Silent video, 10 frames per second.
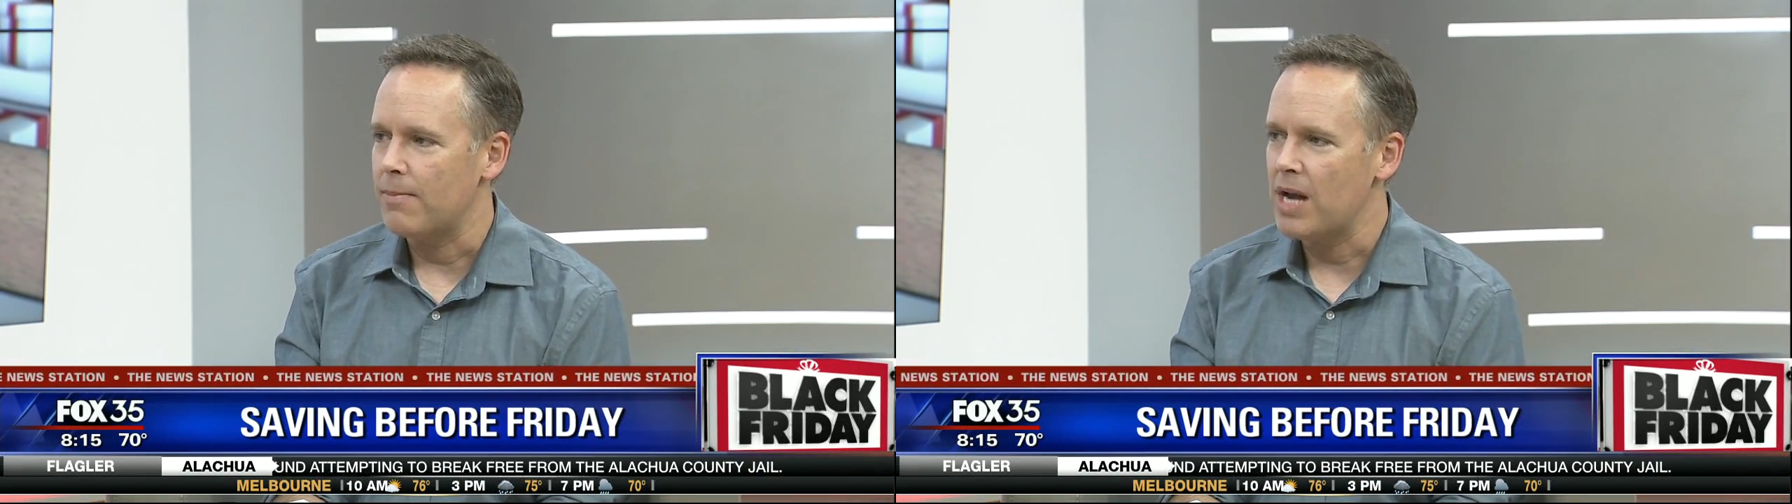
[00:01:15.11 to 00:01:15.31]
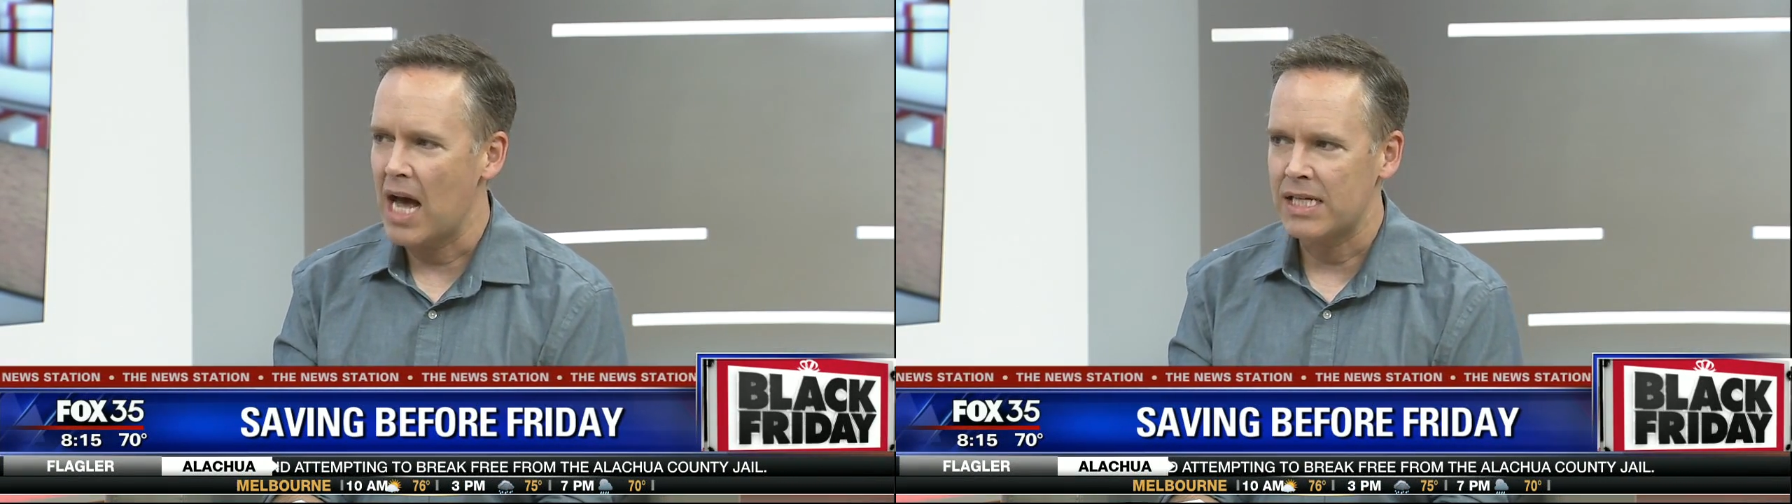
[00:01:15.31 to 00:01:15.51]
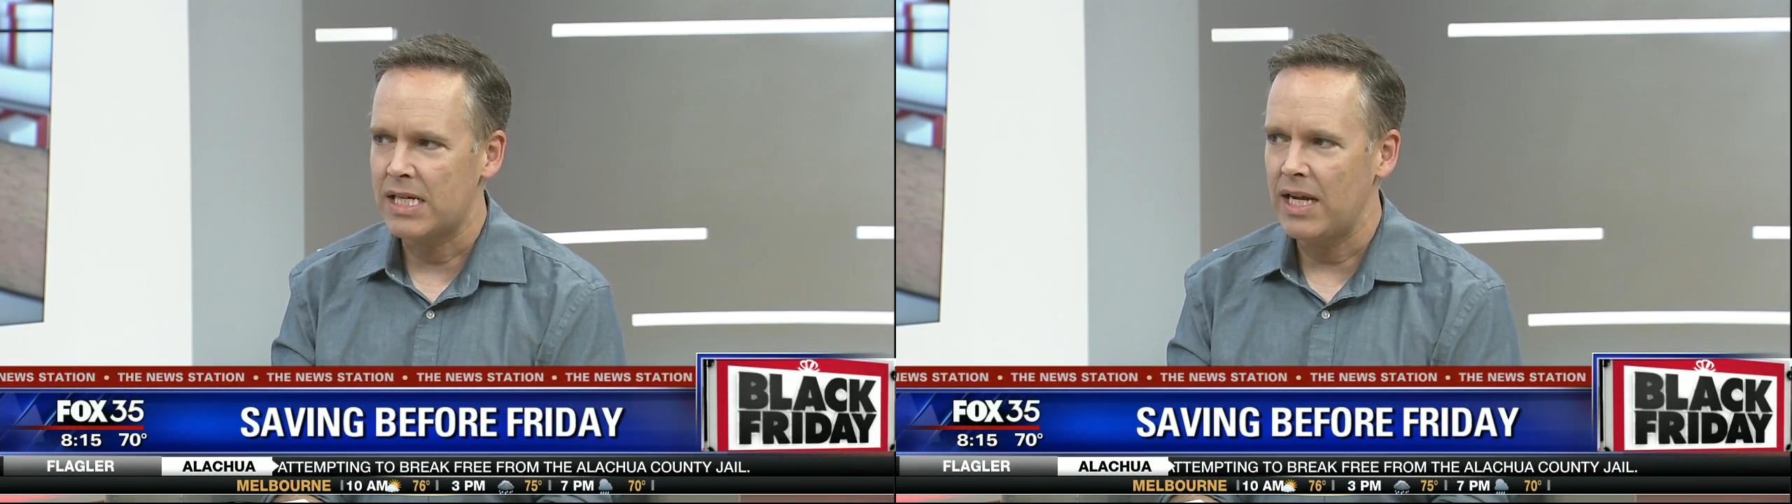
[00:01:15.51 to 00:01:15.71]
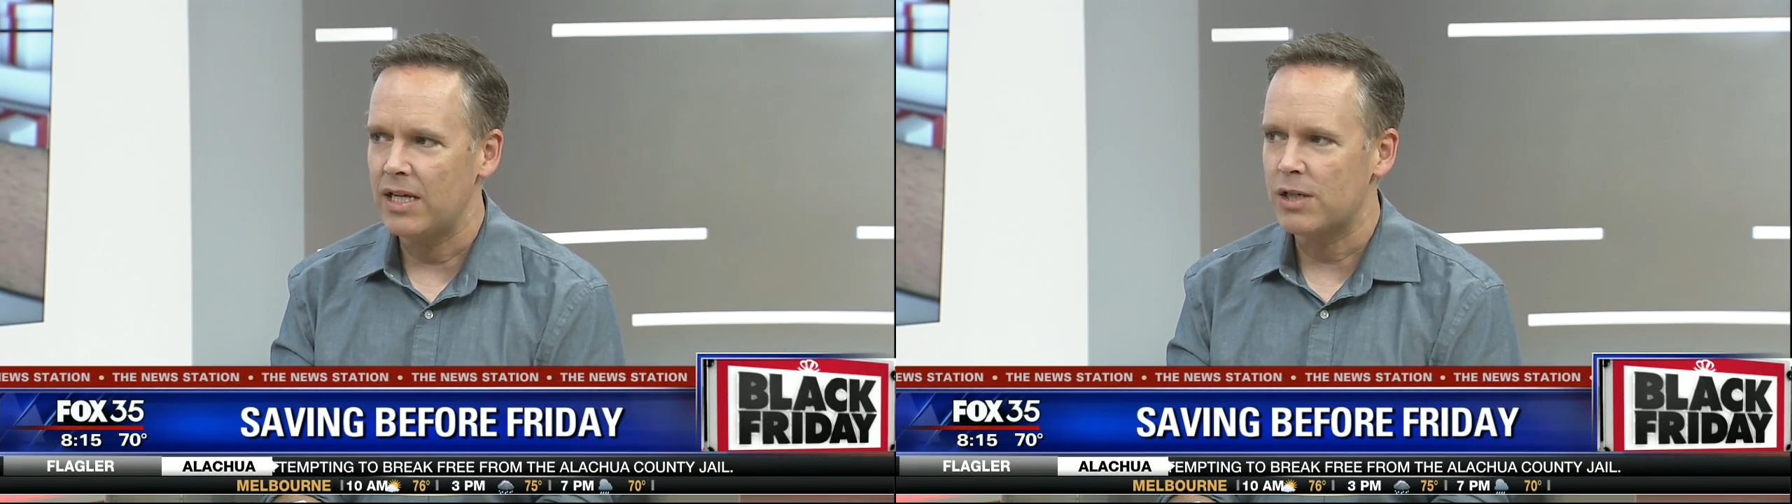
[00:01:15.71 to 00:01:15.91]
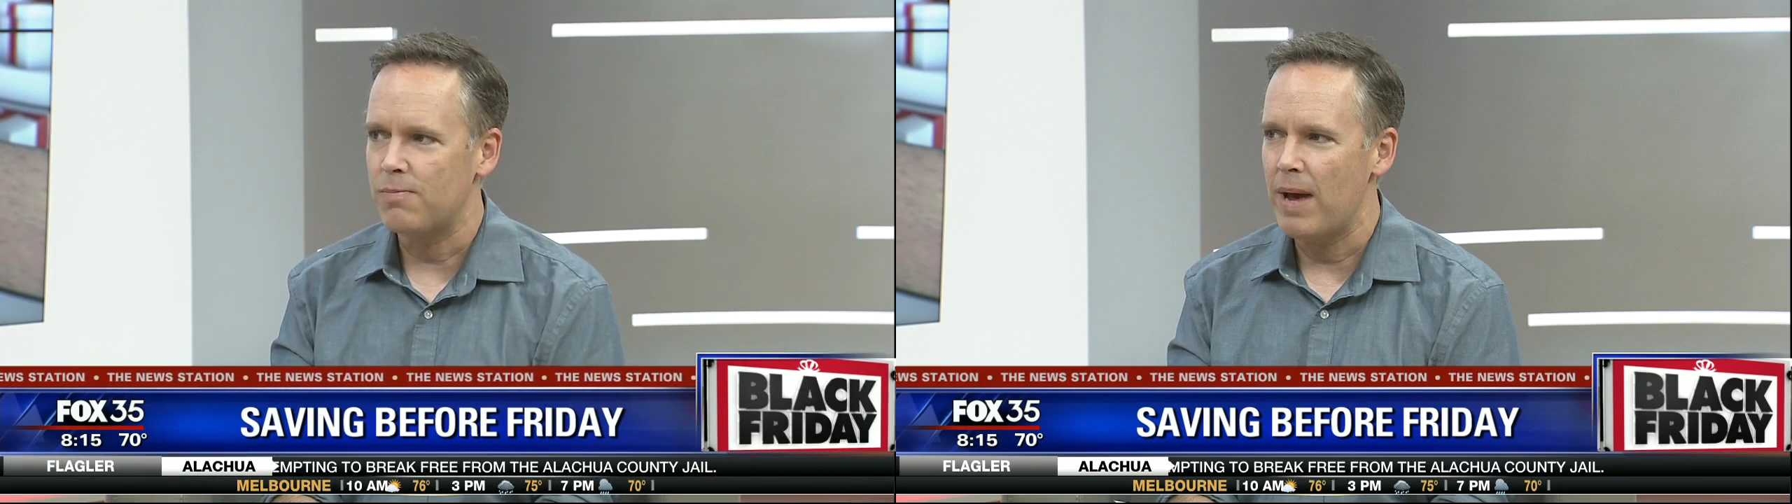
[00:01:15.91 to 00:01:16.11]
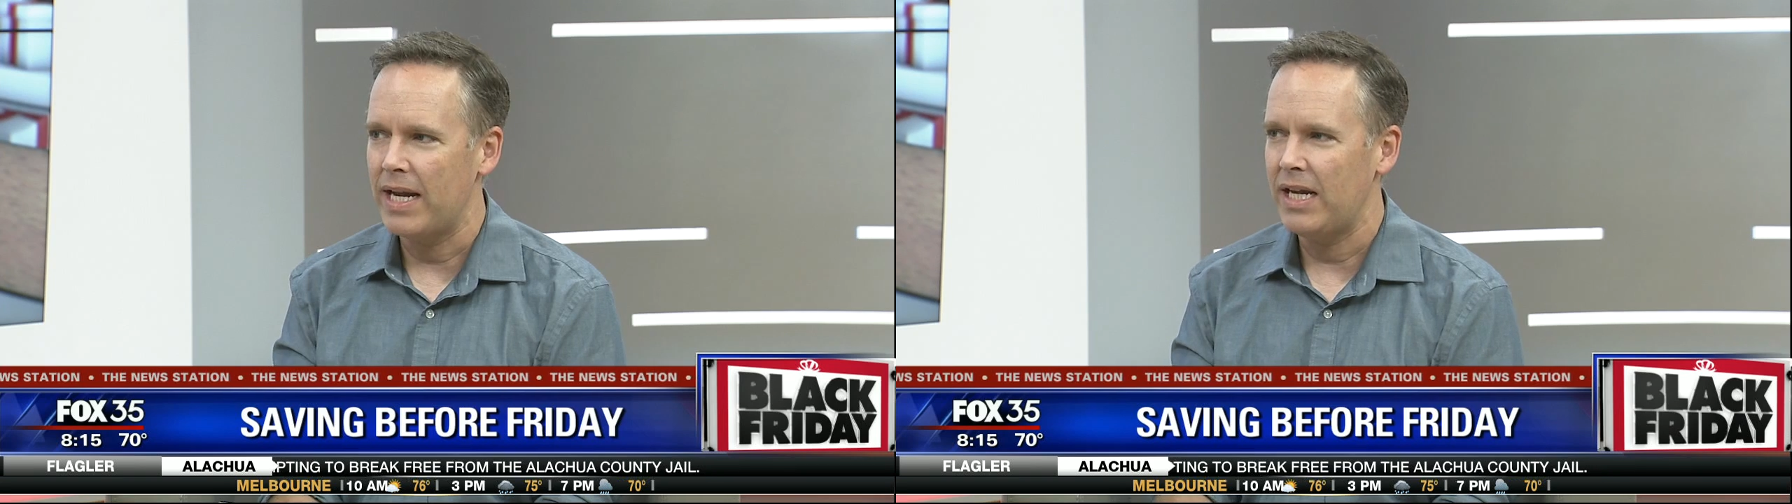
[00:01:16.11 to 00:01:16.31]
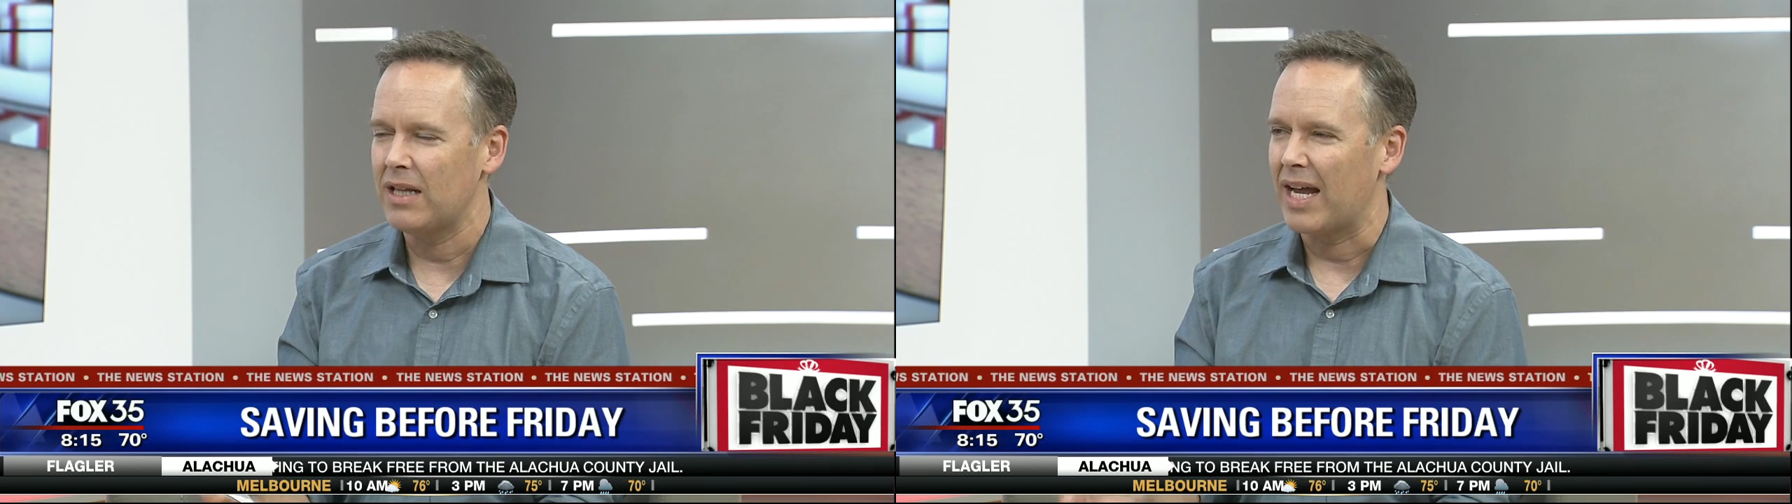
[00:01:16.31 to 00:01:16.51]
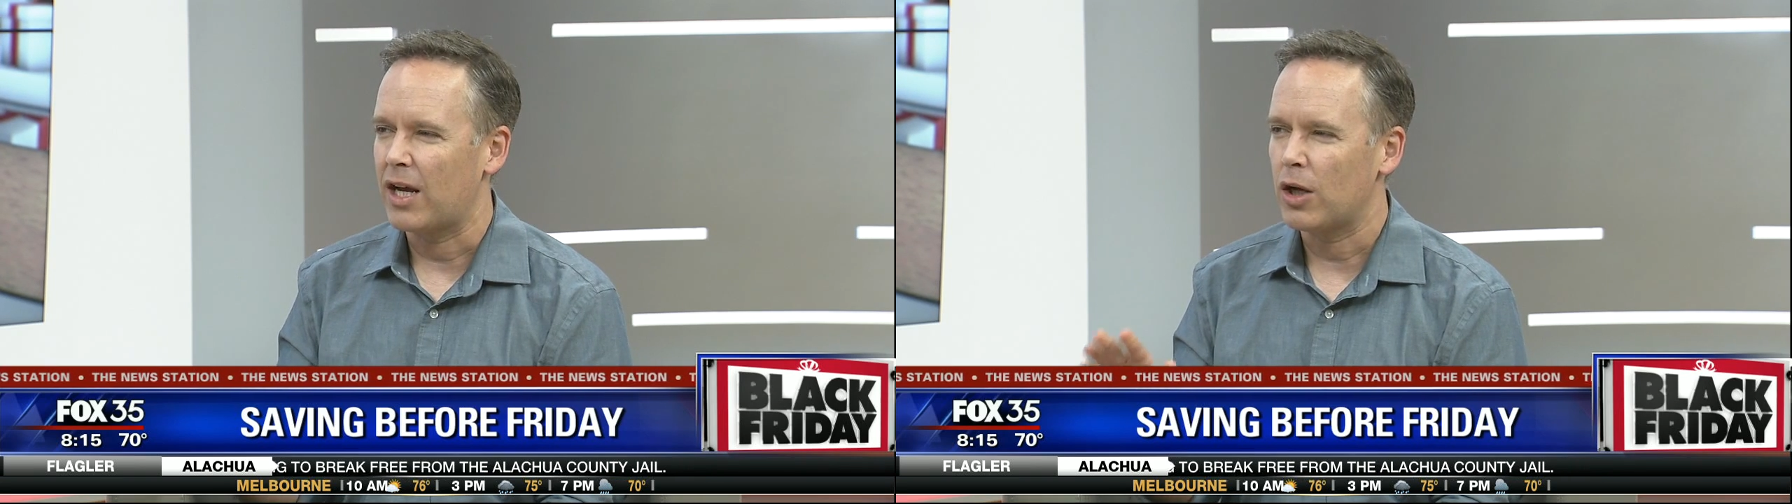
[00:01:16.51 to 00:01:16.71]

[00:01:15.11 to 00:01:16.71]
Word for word: I'm not seeing as many like